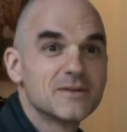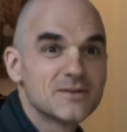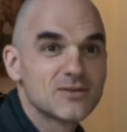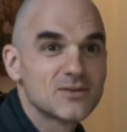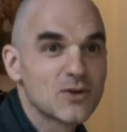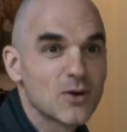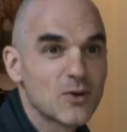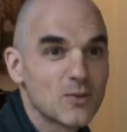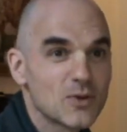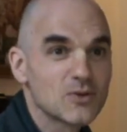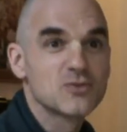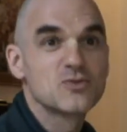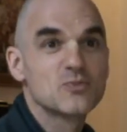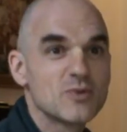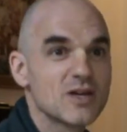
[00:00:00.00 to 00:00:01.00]
So what
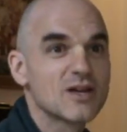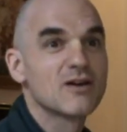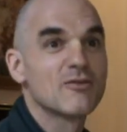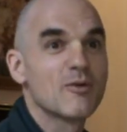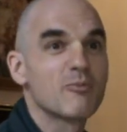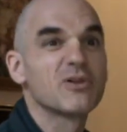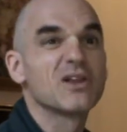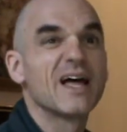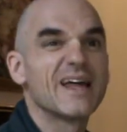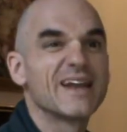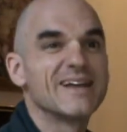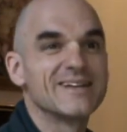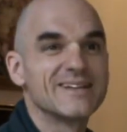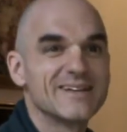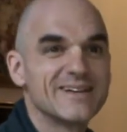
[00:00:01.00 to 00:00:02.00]
to speak of a planet?
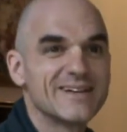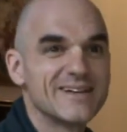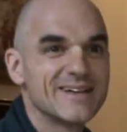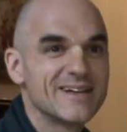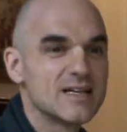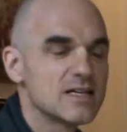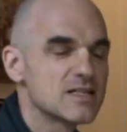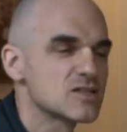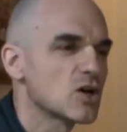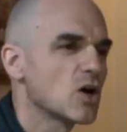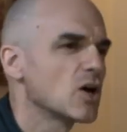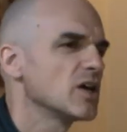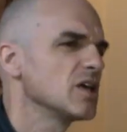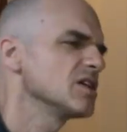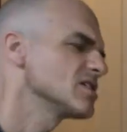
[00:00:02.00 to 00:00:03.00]

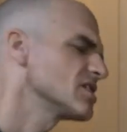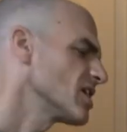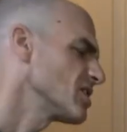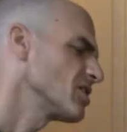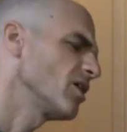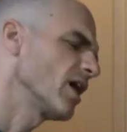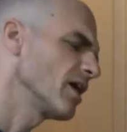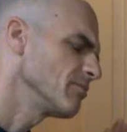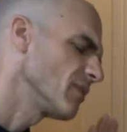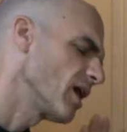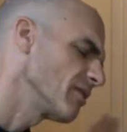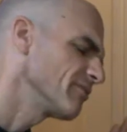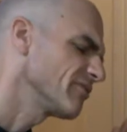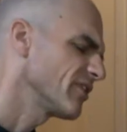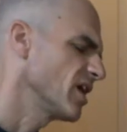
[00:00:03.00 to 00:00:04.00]
So he said, no, I'm
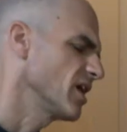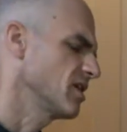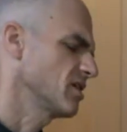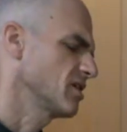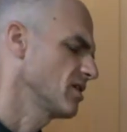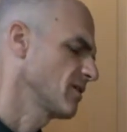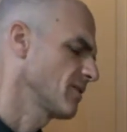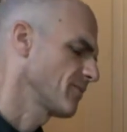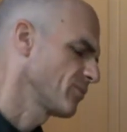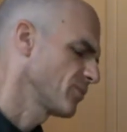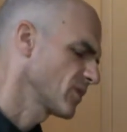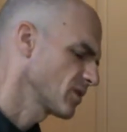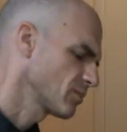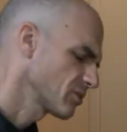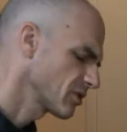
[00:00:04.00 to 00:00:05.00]
fine.
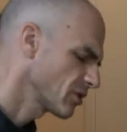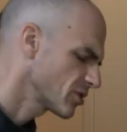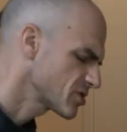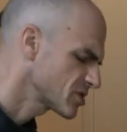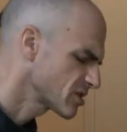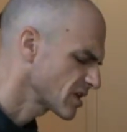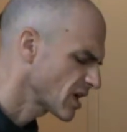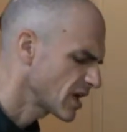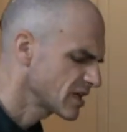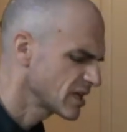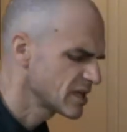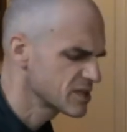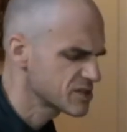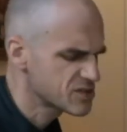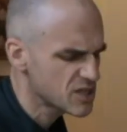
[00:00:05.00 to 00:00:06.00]
But Lord Chaitanya,
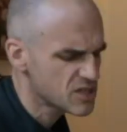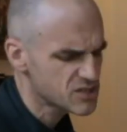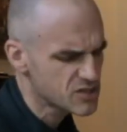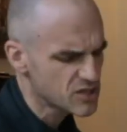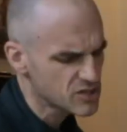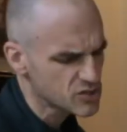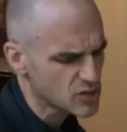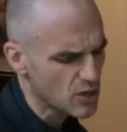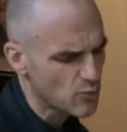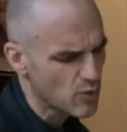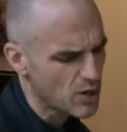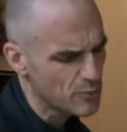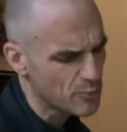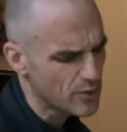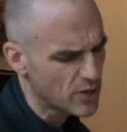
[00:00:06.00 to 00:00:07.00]
he insisted. So at
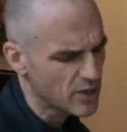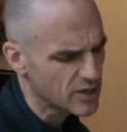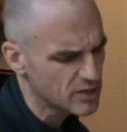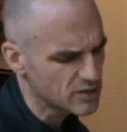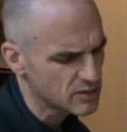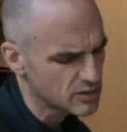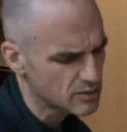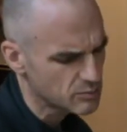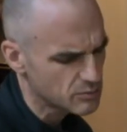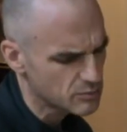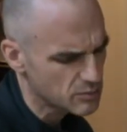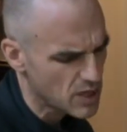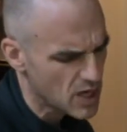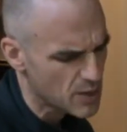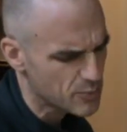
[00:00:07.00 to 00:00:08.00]
one point,
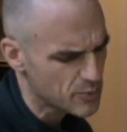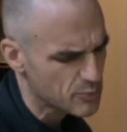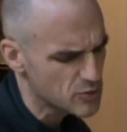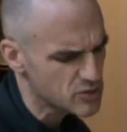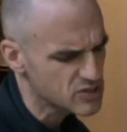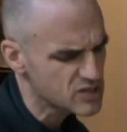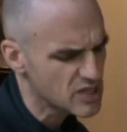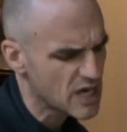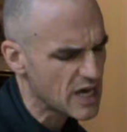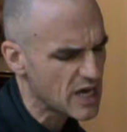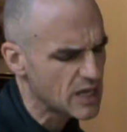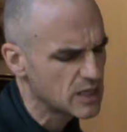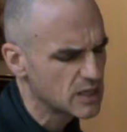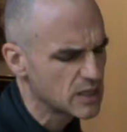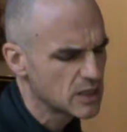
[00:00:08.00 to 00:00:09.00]
Mahaprabhu
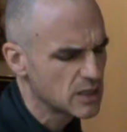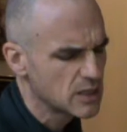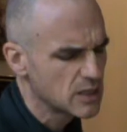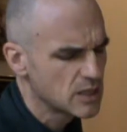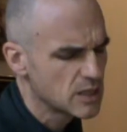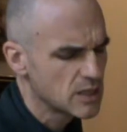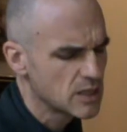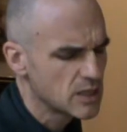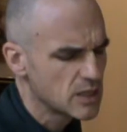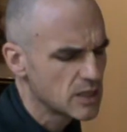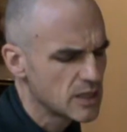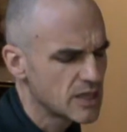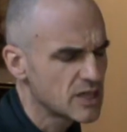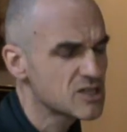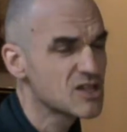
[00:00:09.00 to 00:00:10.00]
said,
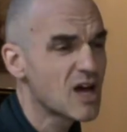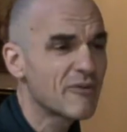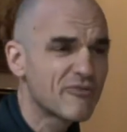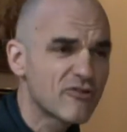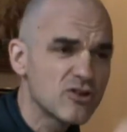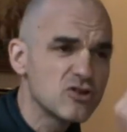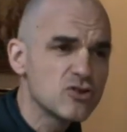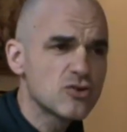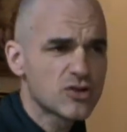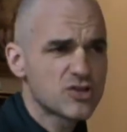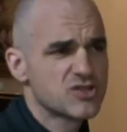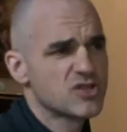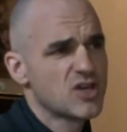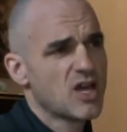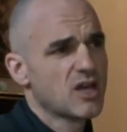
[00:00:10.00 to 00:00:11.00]
it is not for your
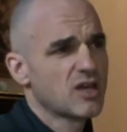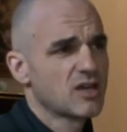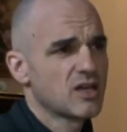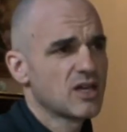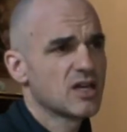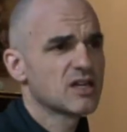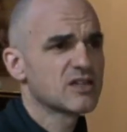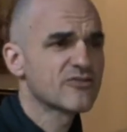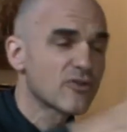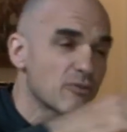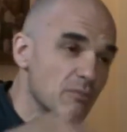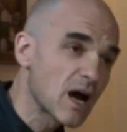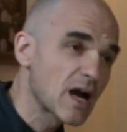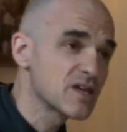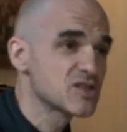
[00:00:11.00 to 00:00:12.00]
sake, it is for
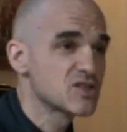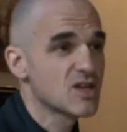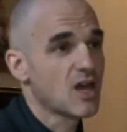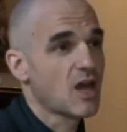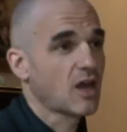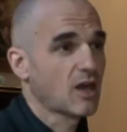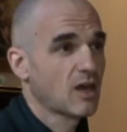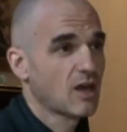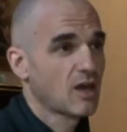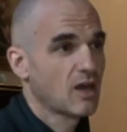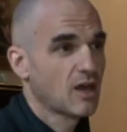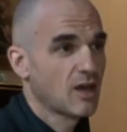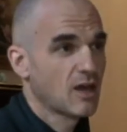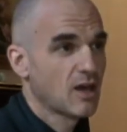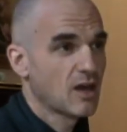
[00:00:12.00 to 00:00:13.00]
my sake.
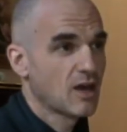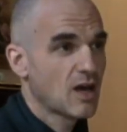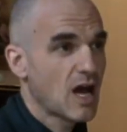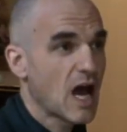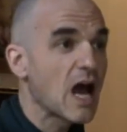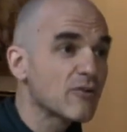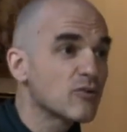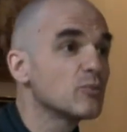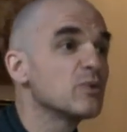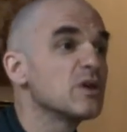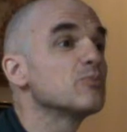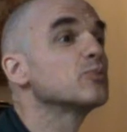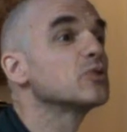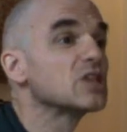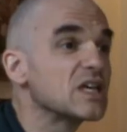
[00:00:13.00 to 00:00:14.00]
I will be
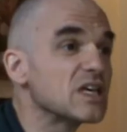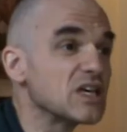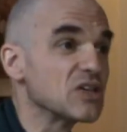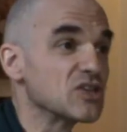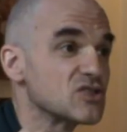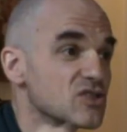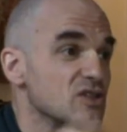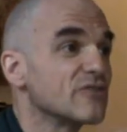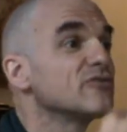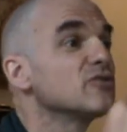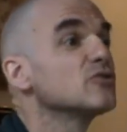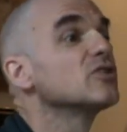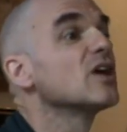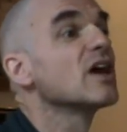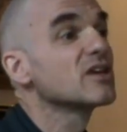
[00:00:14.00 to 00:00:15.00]
pleased if
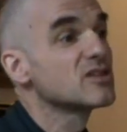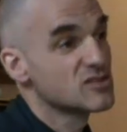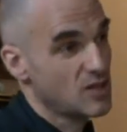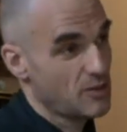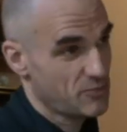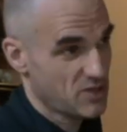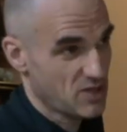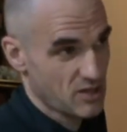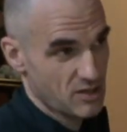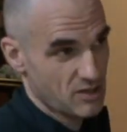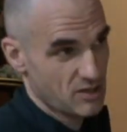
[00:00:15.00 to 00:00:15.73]
you take something.